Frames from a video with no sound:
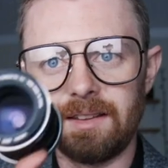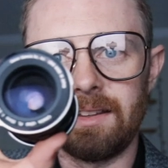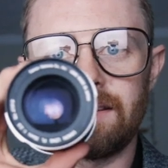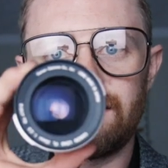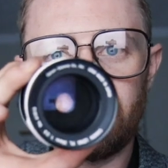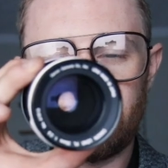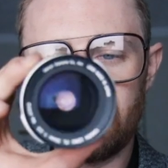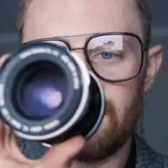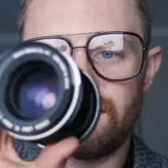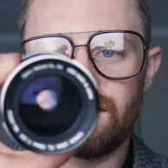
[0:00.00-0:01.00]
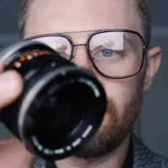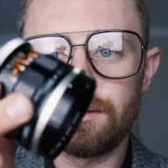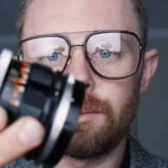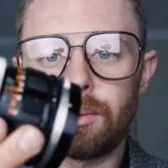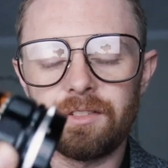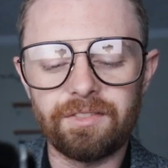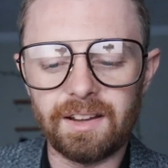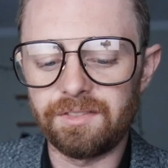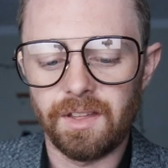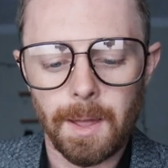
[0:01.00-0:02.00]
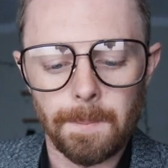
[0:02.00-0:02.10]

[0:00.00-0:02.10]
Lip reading: And then just a little 2.5.